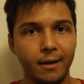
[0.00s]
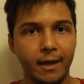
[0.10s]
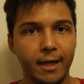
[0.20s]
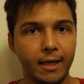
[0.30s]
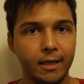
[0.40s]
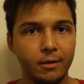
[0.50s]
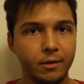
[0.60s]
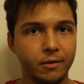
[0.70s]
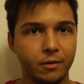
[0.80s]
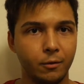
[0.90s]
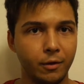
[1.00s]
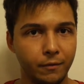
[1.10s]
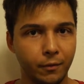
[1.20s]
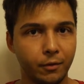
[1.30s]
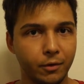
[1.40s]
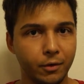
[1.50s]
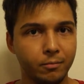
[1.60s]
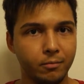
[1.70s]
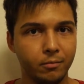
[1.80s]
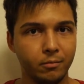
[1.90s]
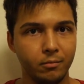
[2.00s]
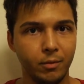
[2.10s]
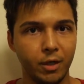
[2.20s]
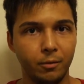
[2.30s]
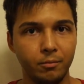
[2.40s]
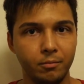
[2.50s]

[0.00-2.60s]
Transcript: and is only further, you know,